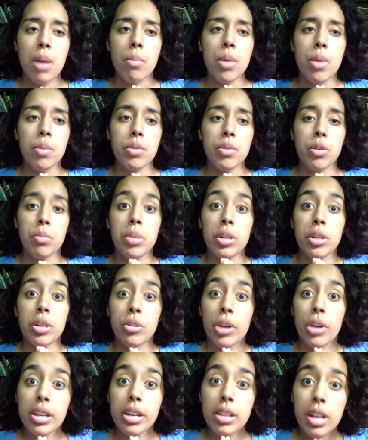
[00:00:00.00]
maybe they'd be a
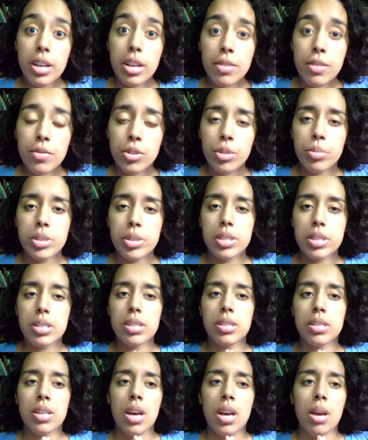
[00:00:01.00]
great client for your
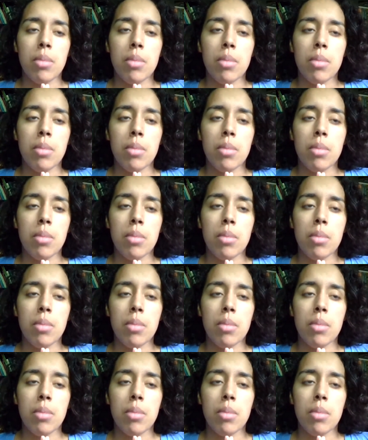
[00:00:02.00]
business,